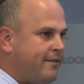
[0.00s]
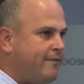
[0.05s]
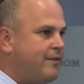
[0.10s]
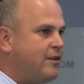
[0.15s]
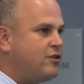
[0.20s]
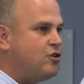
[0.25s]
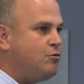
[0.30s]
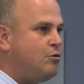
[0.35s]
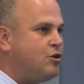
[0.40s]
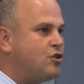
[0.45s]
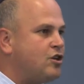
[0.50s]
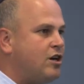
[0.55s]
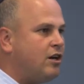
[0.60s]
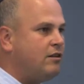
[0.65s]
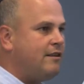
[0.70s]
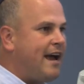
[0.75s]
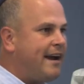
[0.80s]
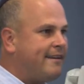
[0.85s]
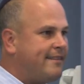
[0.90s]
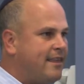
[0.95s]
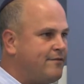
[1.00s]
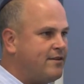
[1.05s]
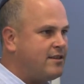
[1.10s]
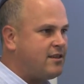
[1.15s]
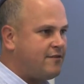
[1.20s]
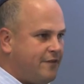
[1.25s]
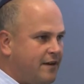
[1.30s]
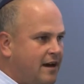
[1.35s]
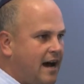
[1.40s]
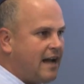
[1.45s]
of the Jewish collective is
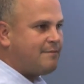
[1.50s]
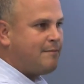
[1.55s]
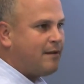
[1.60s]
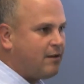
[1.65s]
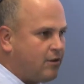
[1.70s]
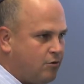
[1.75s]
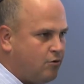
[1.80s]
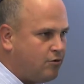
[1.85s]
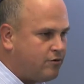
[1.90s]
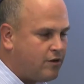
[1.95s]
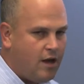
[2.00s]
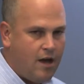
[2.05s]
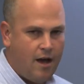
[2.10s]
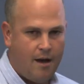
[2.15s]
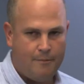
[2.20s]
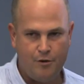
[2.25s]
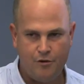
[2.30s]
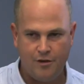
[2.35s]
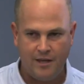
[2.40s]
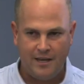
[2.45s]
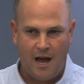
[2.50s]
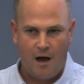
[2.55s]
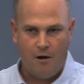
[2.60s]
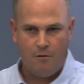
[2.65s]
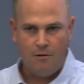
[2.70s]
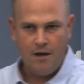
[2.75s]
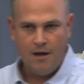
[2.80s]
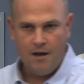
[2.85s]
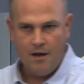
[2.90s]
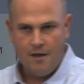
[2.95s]
Sfirat Malchut, I'm using
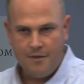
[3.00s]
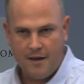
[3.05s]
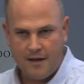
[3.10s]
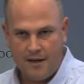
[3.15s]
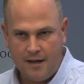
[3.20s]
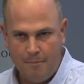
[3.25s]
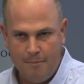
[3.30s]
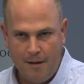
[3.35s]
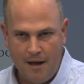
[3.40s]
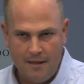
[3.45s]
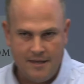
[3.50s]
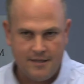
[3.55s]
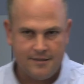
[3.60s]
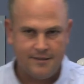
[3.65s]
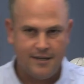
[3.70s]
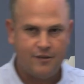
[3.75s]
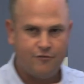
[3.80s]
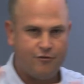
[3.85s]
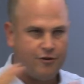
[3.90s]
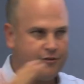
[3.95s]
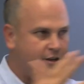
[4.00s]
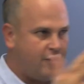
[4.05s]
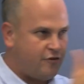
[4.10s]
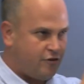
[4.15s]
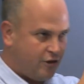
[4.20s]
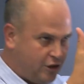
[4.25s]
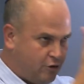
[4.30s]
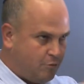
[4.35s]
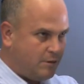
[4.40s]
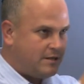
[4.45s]
now the Kabbalistic
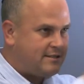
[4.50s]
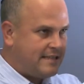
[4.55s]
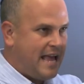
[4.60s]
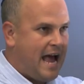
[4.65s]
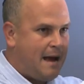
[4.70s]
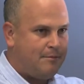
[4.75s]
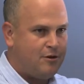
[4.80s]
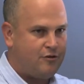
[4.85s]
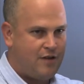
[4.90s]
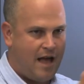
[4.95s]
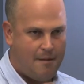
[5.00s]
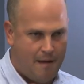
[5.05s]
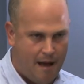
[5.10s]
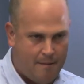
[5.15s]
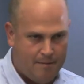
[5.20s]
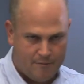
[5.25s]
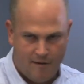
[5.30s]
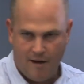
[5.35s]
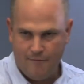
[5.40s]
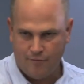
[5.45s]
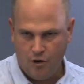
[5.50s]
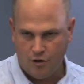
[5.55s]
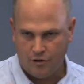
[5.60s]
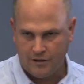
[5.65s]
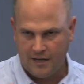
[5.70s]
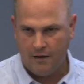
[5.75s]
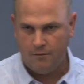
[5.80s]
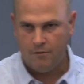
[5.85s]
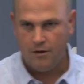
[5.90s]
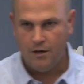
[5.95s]
tradition to establish, I'm the Rav Kook
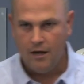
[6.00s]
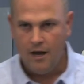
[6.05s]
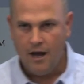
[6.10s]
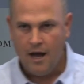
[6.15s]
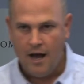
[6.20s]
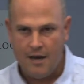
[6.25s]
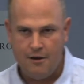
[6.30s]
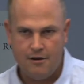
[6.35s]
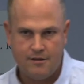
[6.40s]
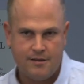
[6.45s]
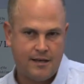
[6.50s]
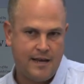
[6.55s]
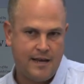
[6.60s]
now. I use the